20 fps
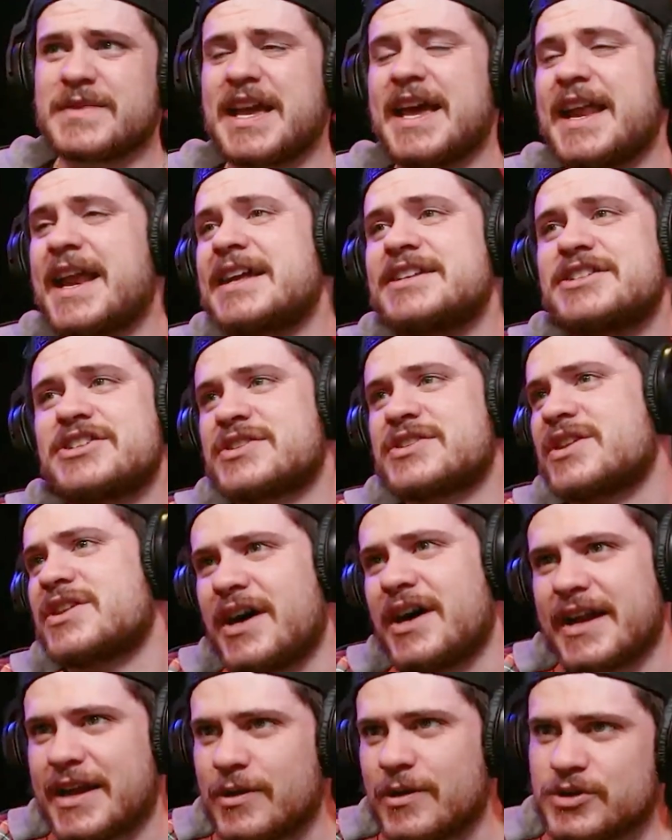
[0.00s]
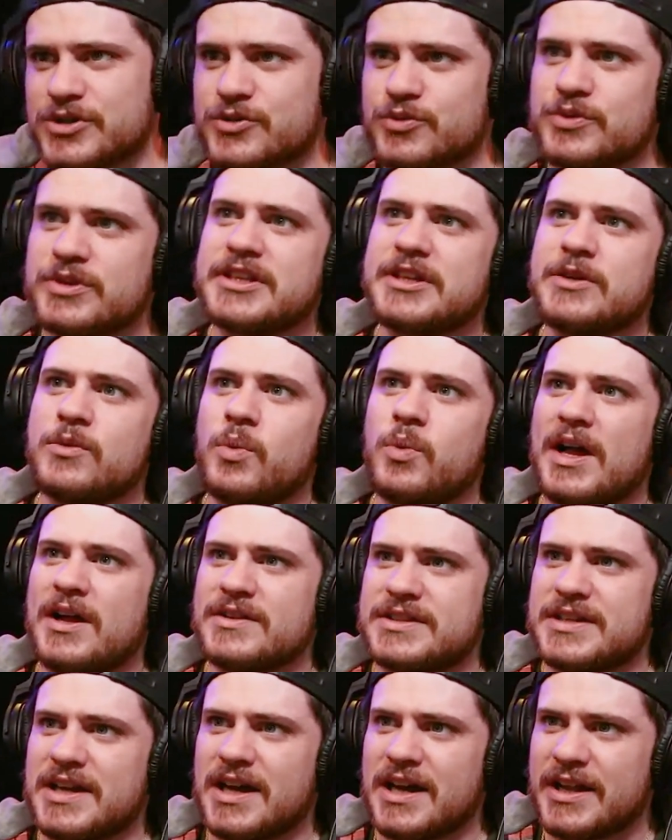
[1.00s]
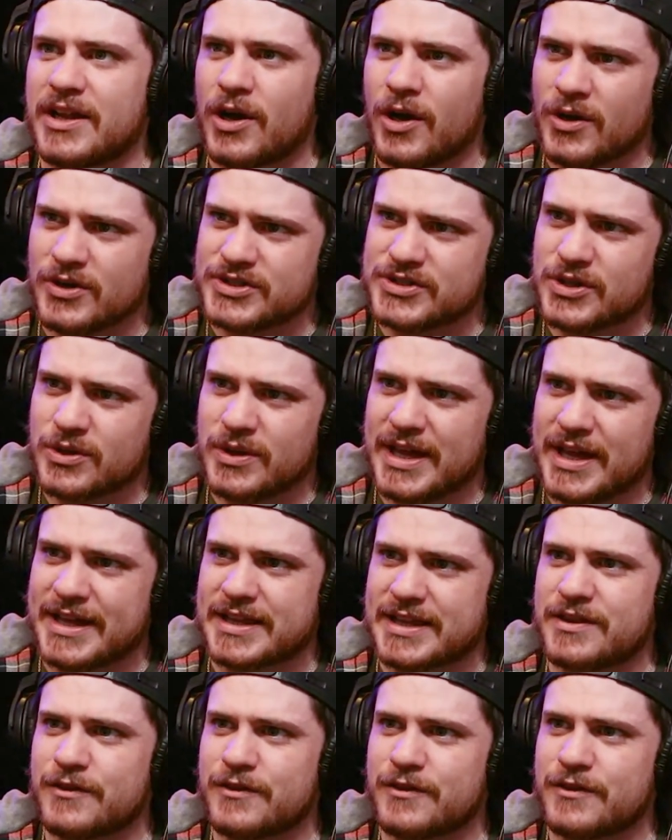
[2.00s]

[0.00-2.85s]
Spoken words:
And I just thought it was really well done. Also, like the